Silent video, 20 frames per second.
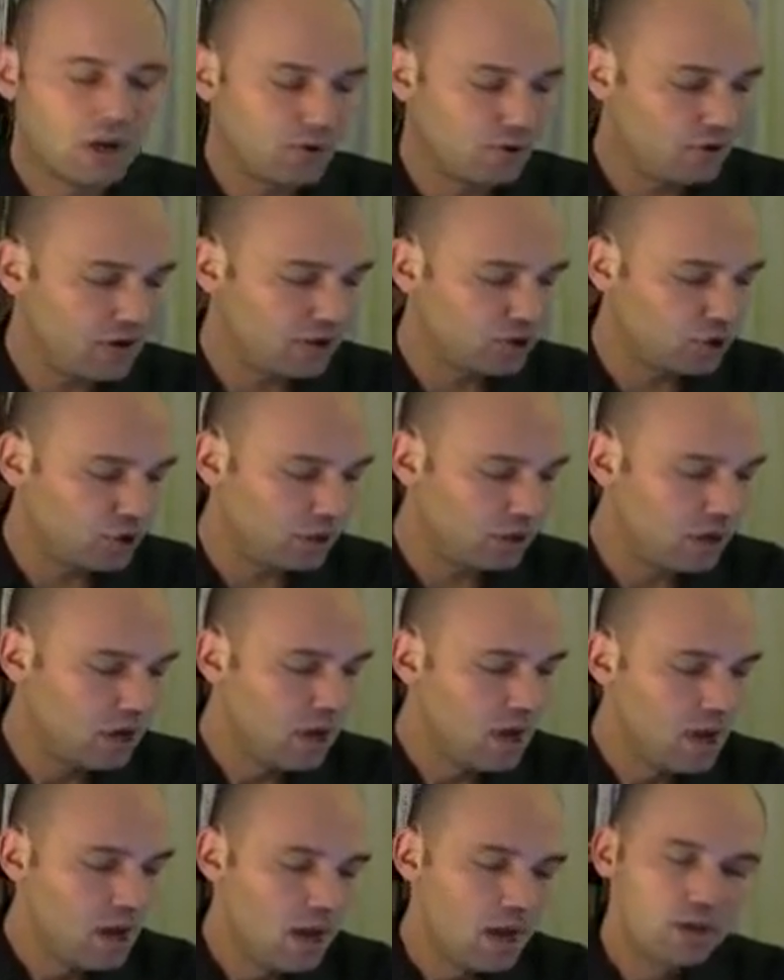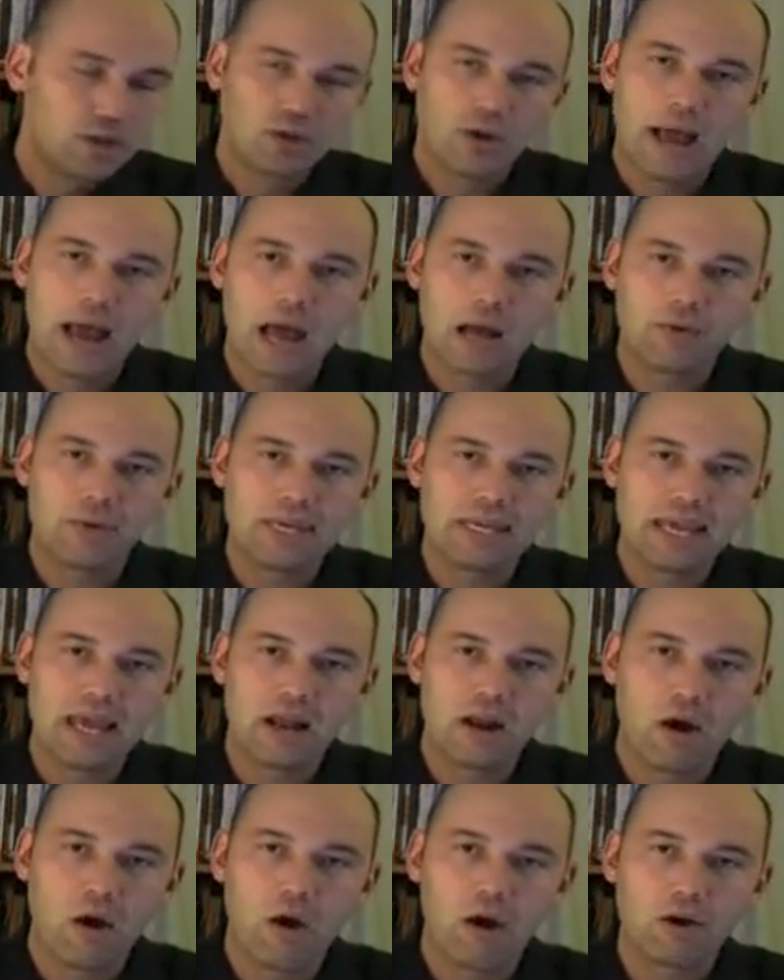contradiction. So how do we
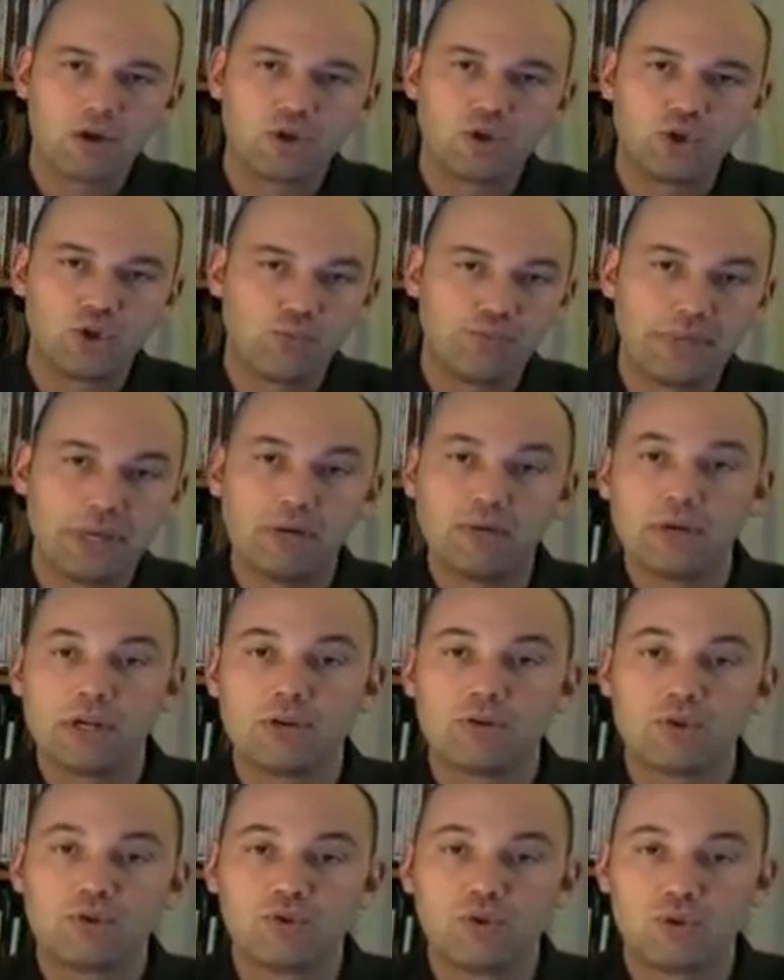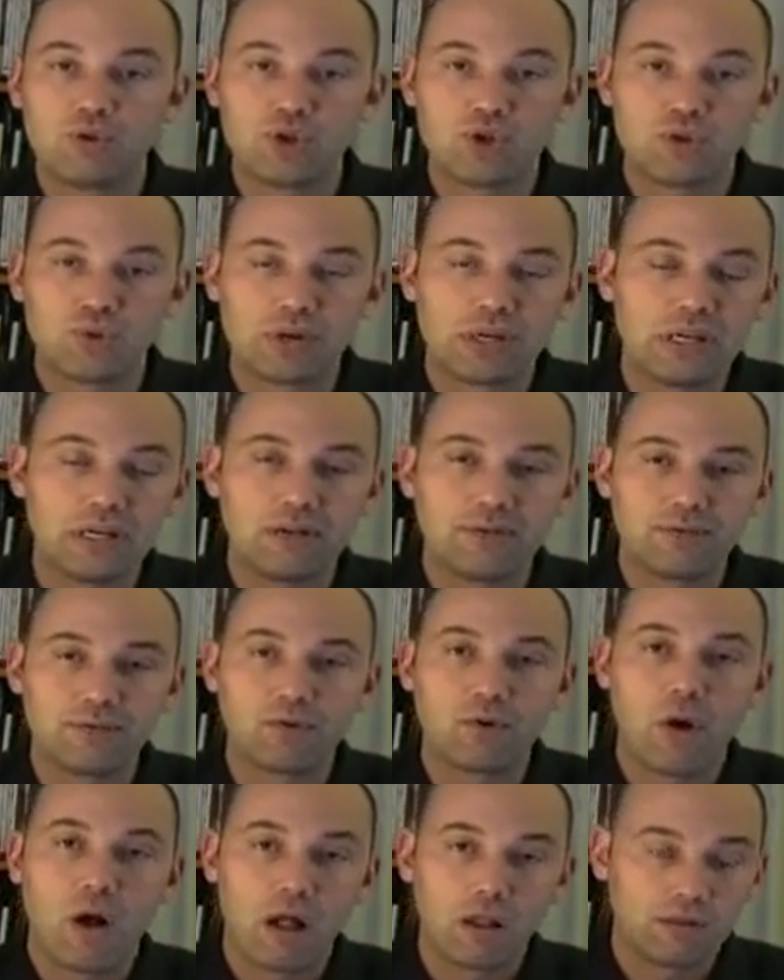get our superior search tree
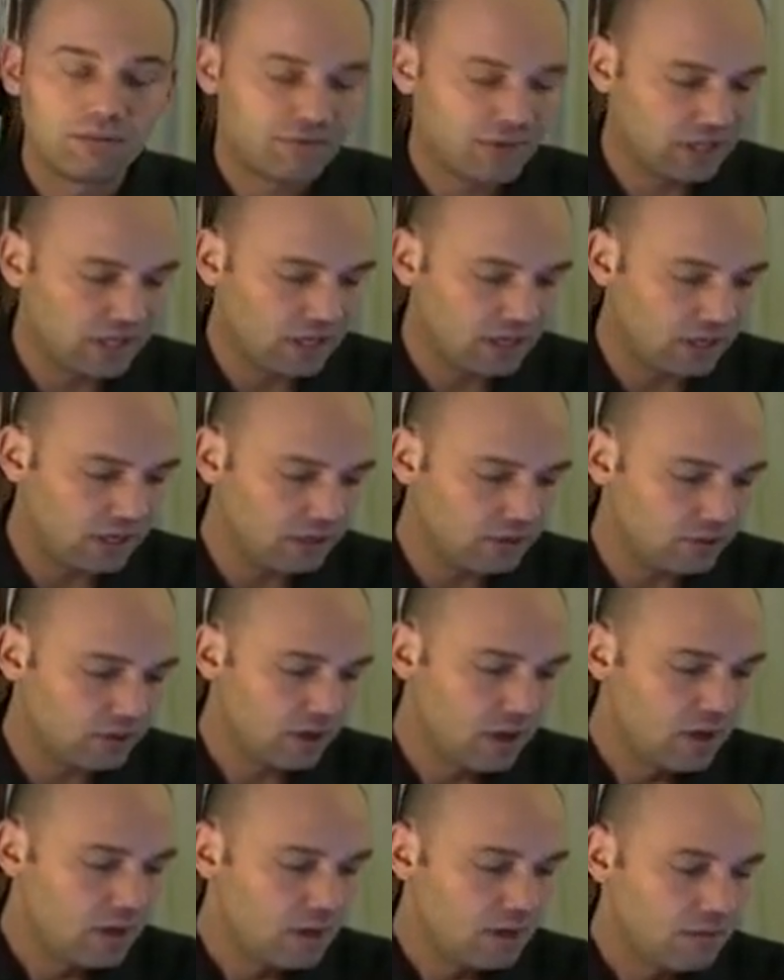for all of the keys?